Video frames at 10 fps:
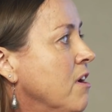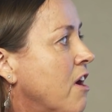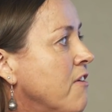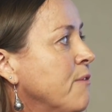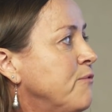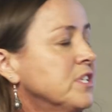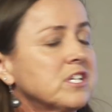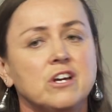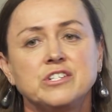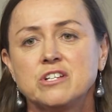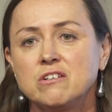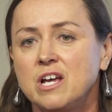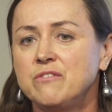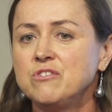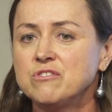around physiological
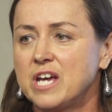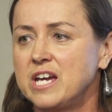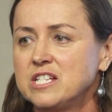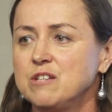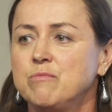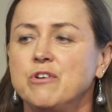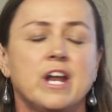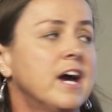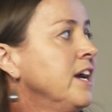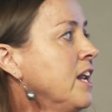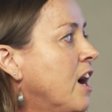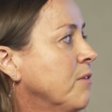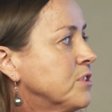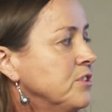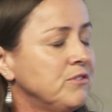levels, 18.8,
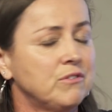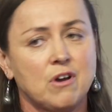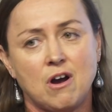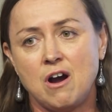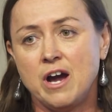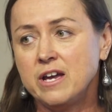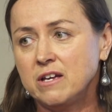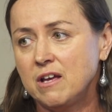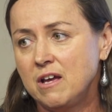up to high